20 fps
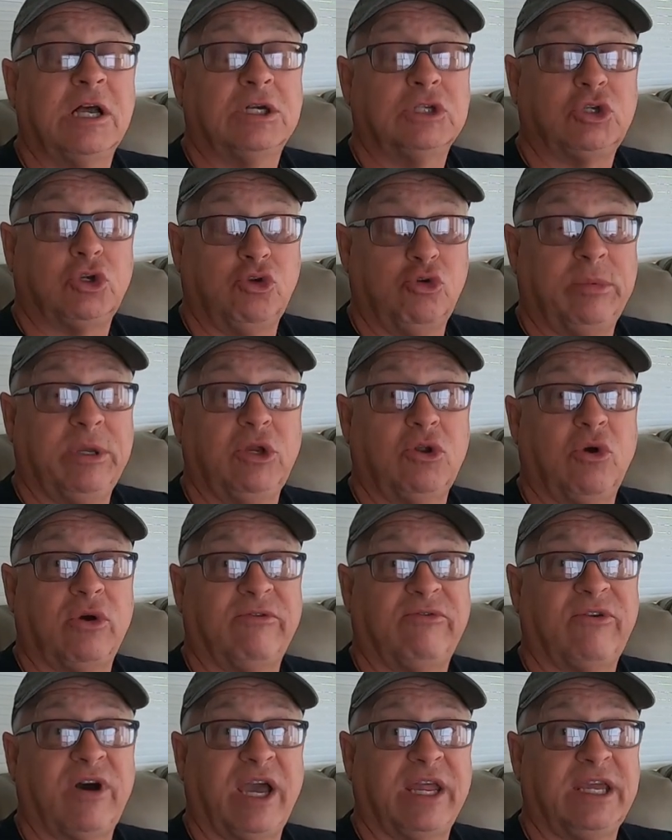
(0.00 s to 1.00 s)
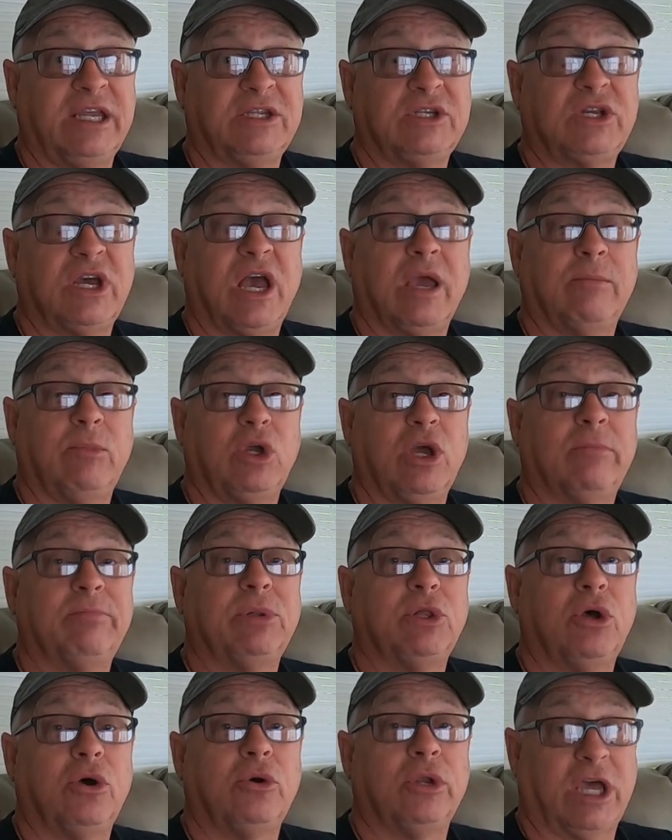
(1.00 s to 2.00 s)
so you'll be notified each time we
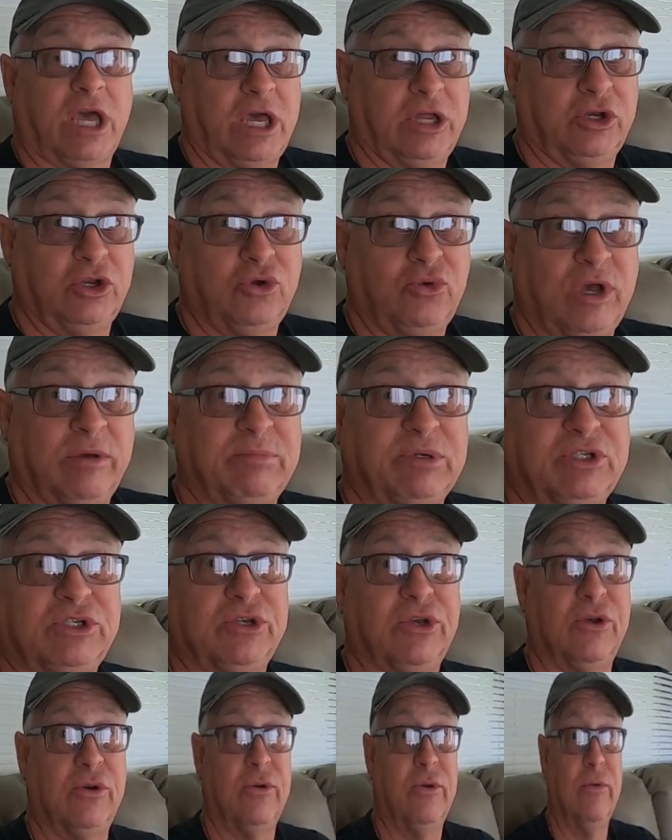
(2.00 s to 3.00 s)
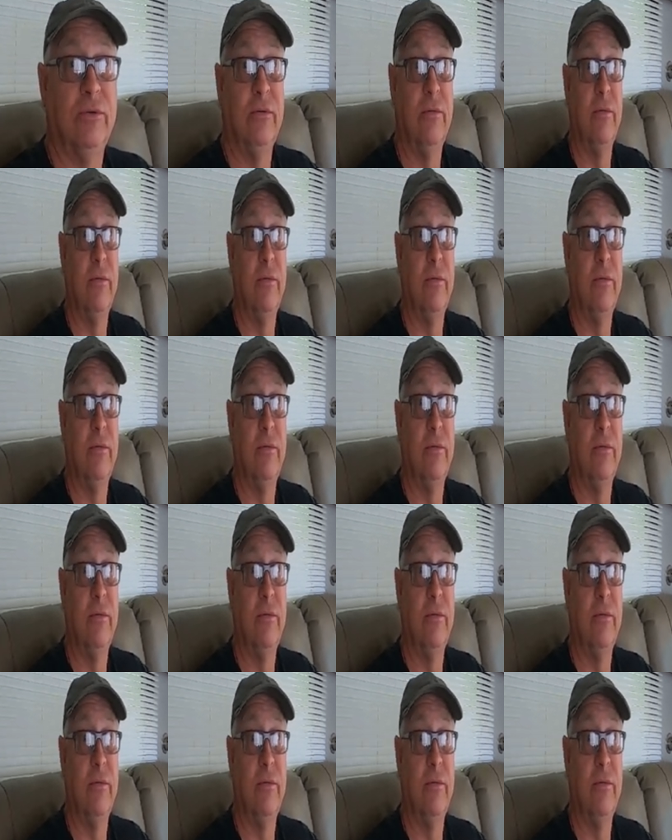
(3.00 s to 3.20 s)
upload a new episode.